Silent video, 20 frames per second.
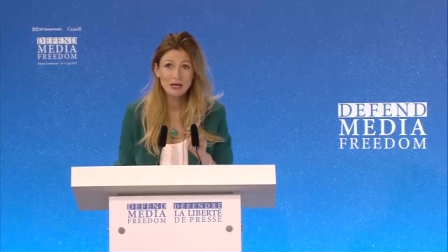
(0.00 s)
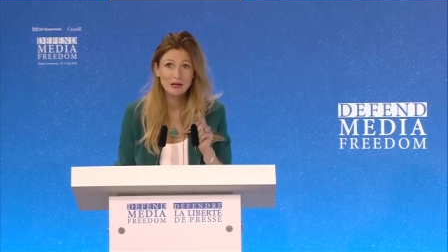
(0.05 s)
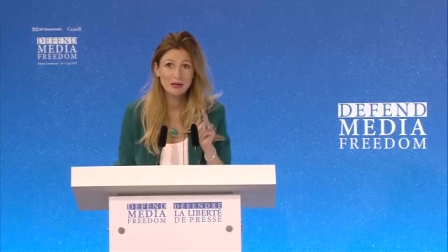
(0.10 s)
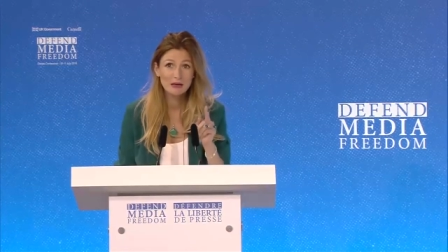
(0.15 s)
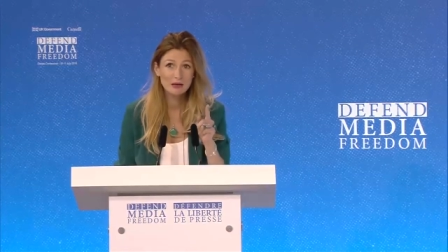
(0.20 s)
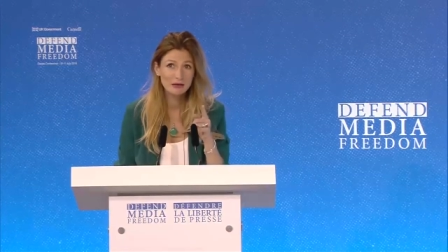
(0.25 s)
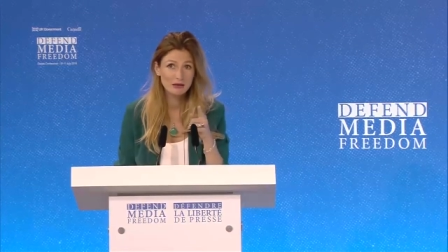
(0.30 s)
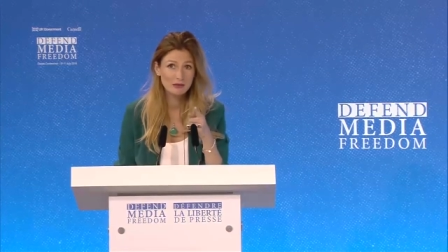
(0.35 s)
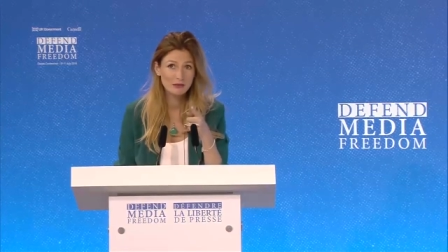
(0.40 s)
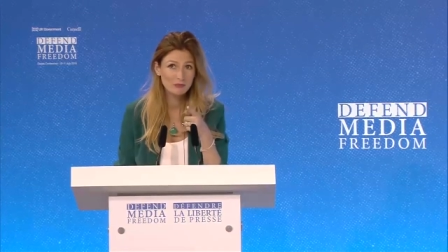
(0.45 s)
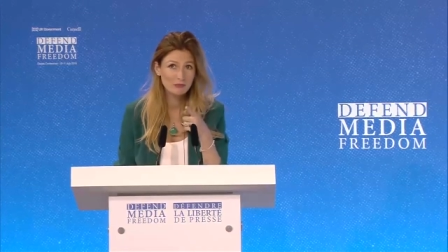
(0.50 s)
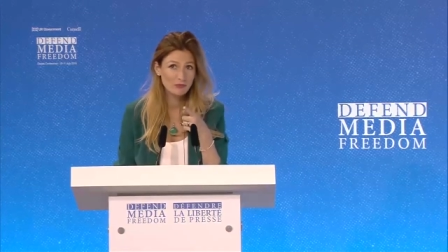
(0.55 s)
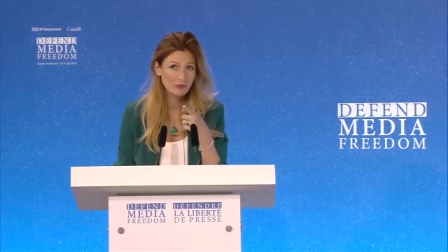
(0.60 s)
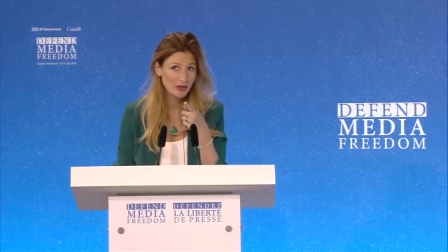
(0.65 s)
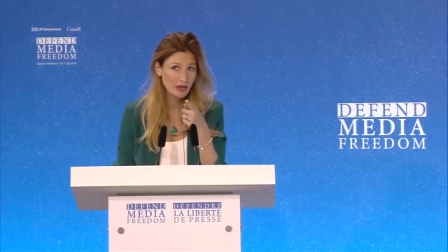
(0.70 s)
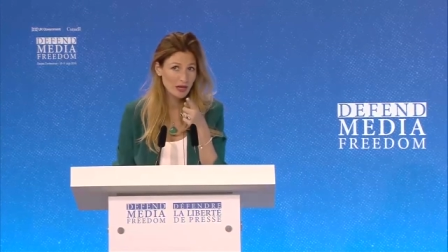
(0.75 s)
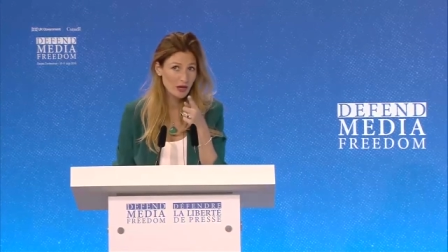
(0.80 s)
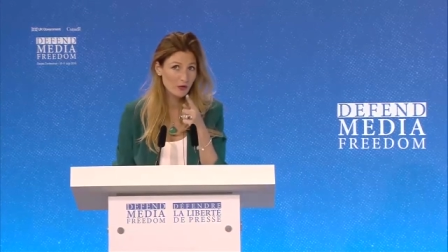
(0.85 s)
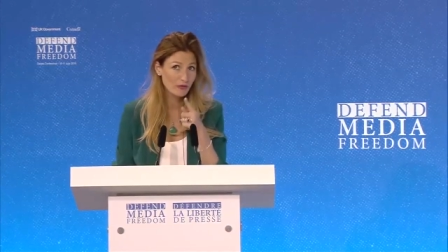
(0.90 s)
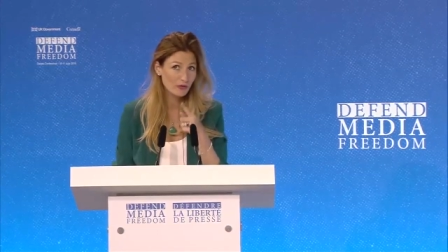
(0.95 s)
Uh,
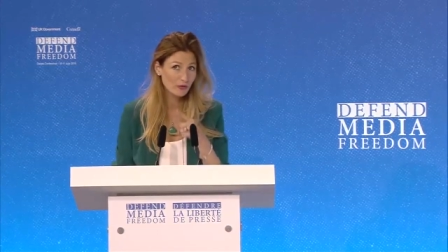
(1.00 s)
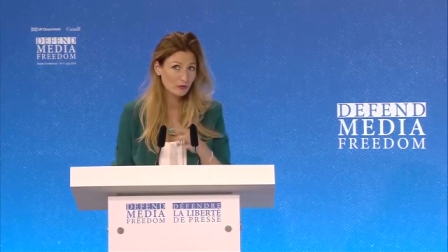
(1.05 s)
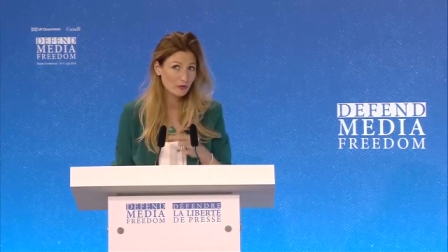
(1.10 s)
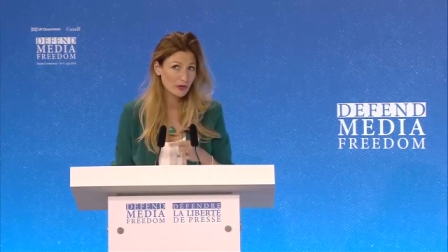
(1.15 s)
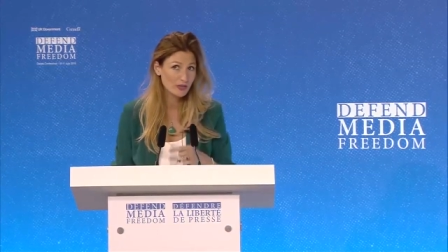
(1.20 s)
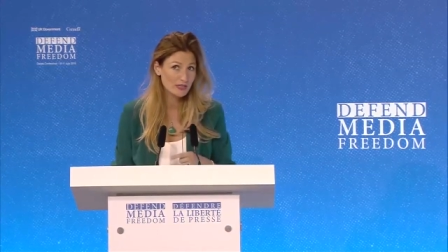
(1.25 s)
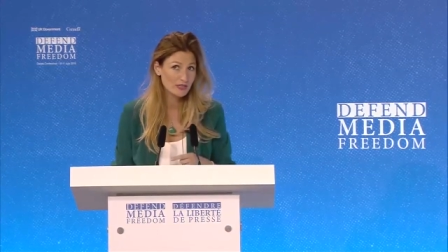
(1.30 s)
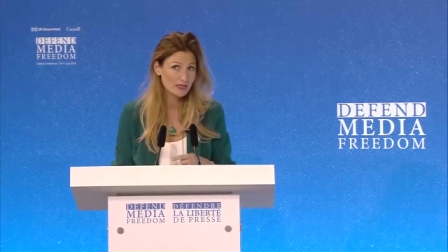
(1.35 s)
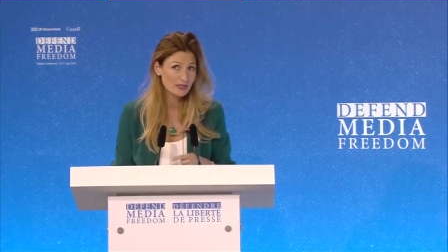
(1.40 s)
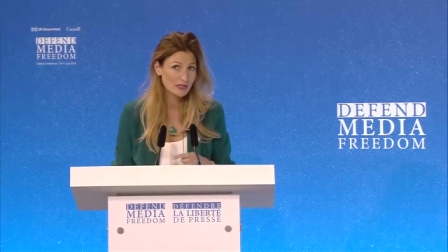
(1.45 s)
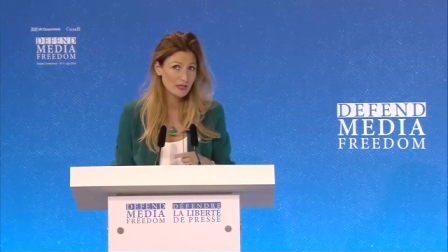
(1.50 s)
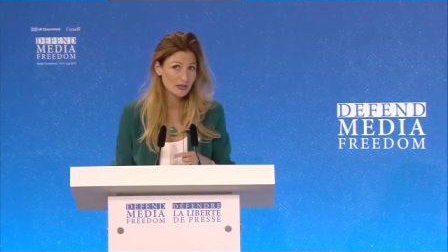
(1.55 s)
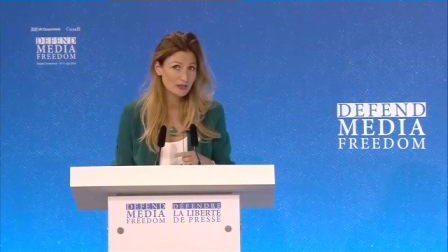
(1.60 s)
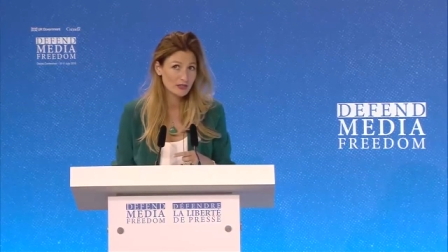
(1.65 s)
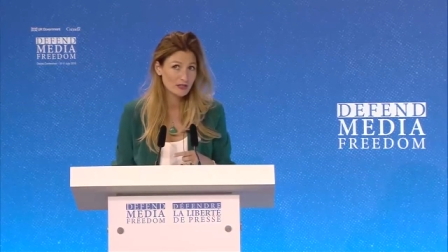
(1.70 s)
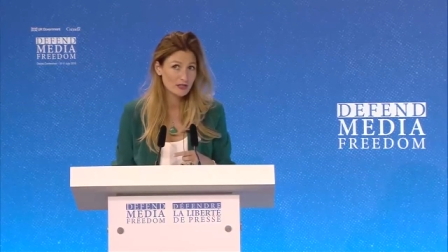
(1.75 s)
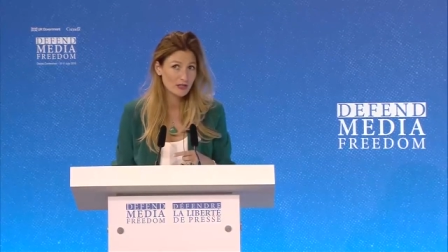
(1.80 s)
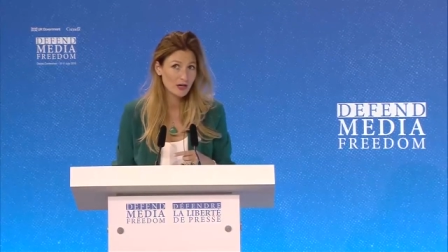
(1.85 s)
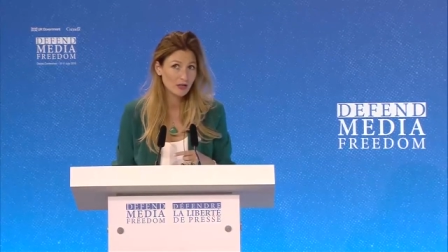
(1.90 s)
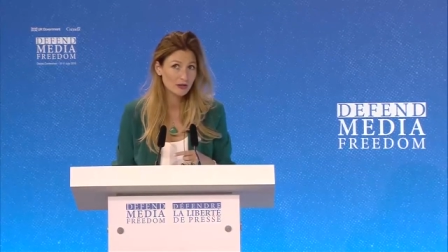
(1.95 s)
they have already
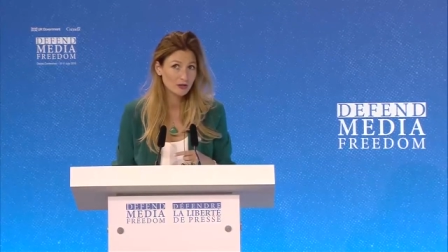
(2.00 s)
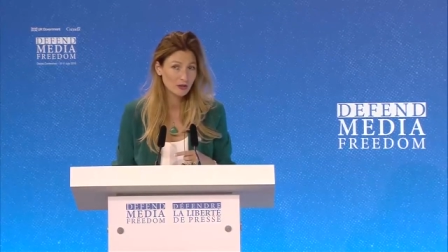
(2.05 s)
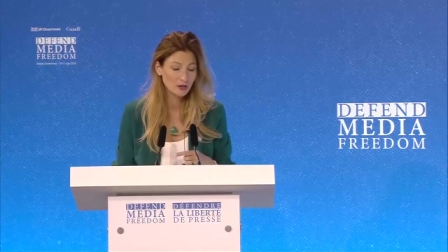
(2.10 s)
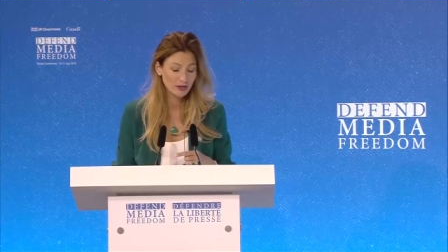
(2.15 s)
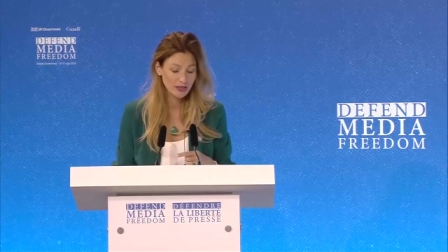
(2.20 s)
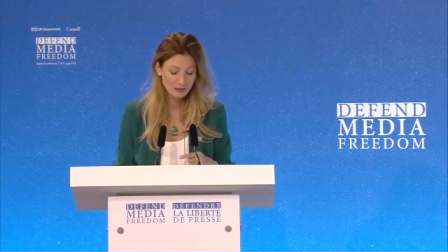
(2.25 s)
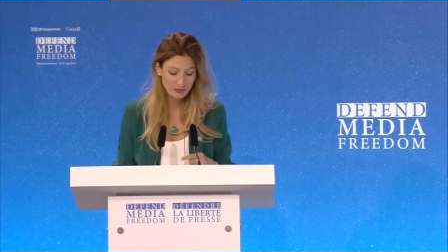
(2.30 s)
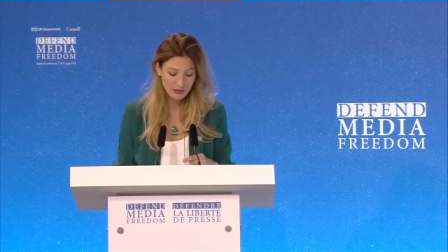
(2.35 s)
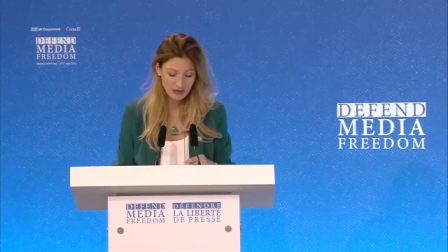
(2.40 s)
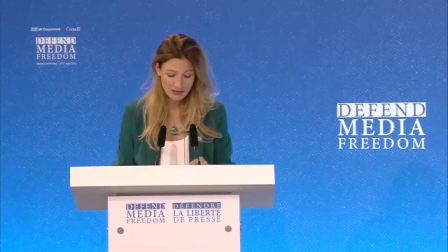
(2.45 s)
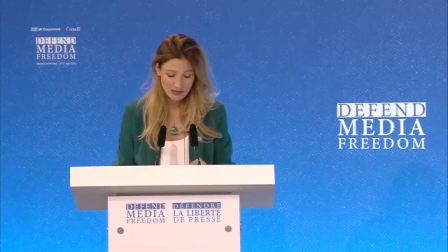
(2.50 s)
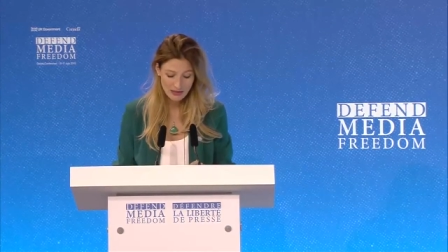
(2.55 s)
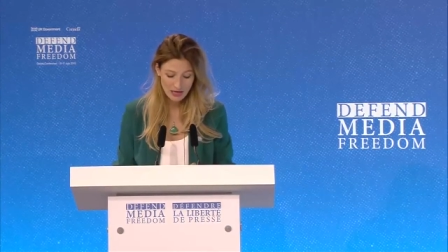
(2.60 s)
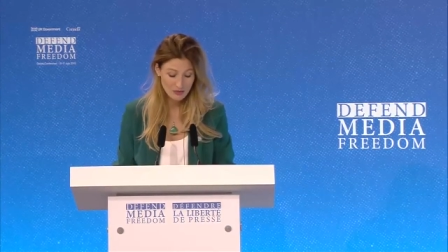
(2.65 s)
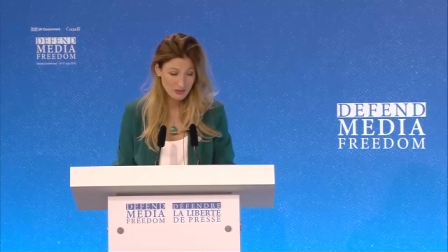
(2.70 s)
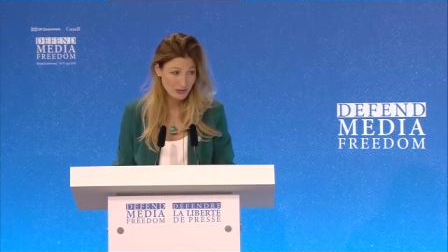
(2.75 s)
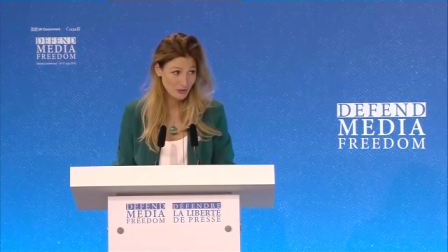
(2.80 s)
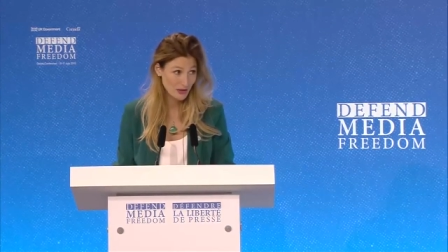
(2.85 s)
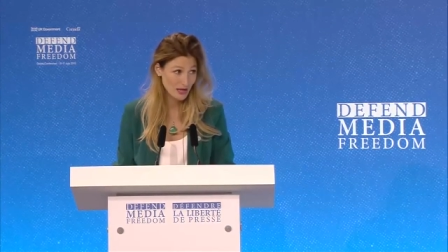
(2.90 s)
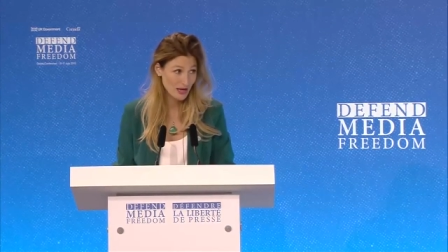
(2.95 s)
started to calculate my
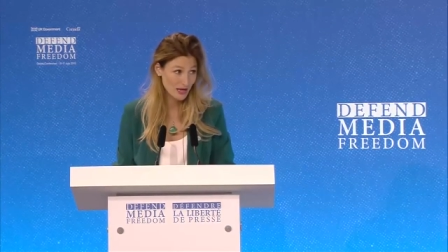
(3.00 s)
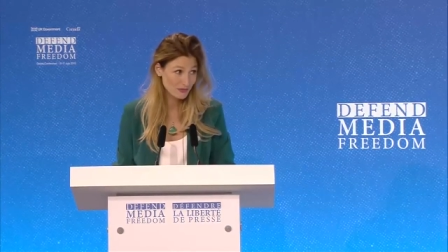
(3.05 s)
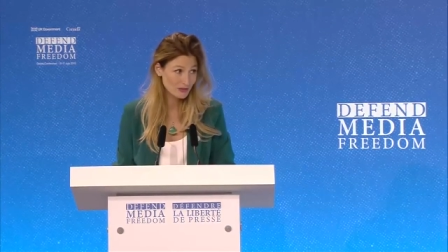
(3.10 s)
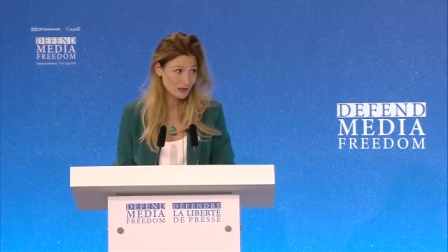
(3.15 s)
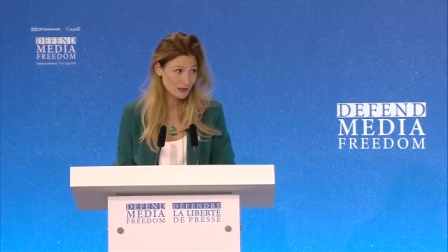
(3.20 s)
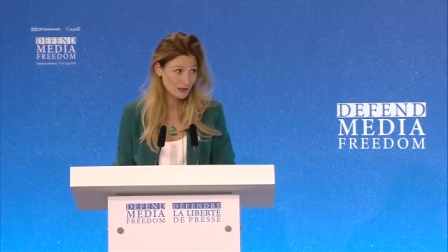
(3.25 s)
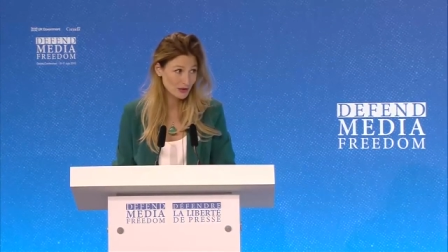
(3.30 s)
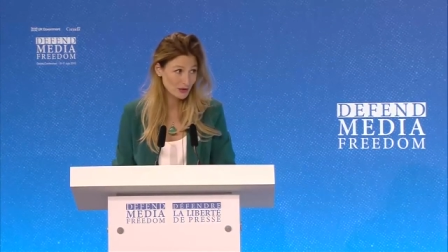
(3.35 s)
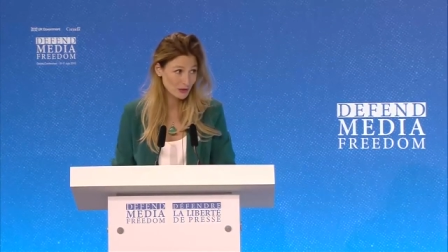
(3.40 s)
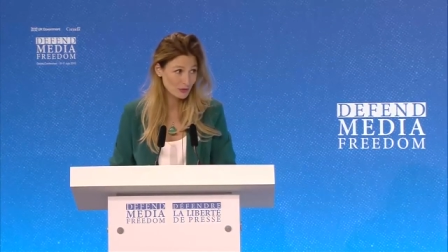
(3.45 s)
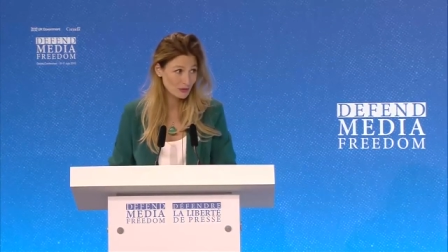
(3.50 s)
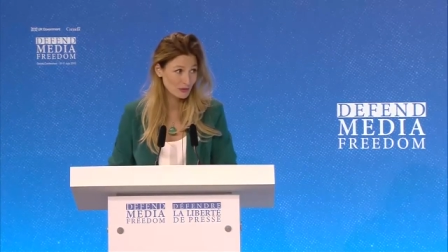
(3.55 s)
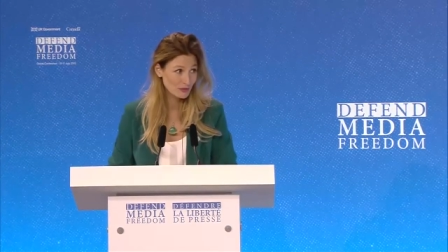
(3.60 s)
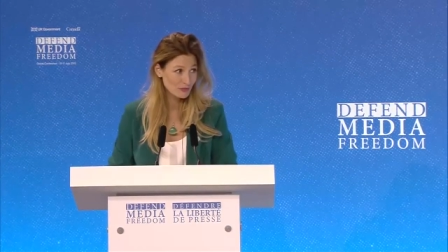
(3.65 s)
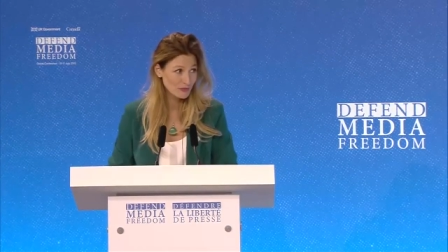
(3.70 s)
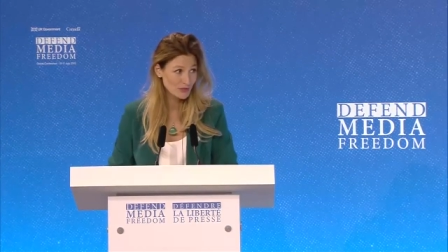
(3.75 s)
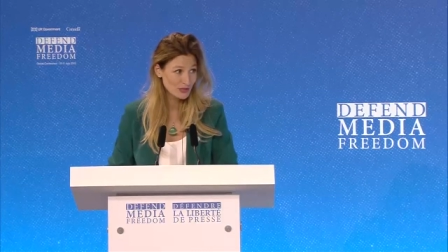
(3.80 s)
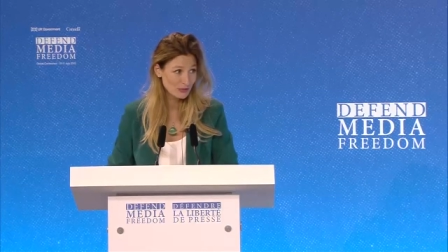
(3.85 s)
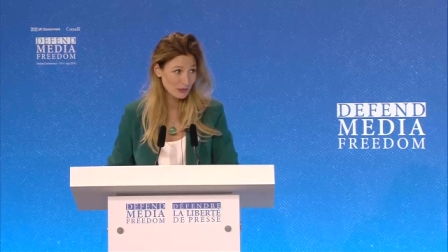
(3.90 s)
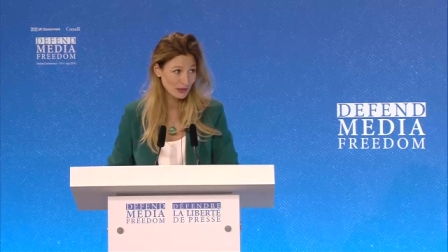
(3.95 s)
time, so I have to go
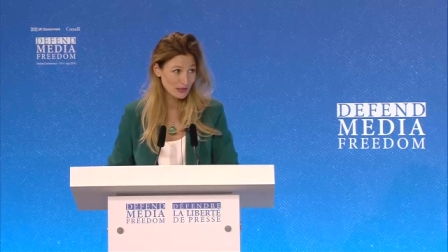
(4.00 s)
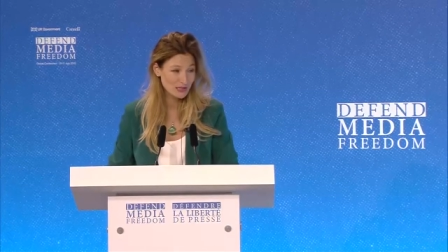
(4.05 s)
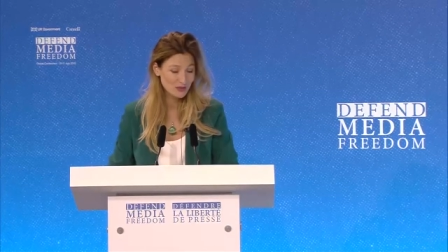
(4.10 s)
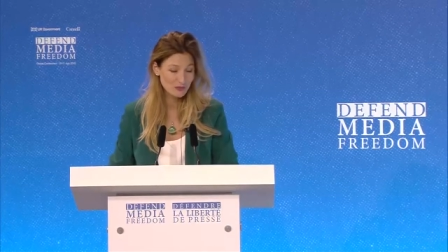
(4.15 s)
to my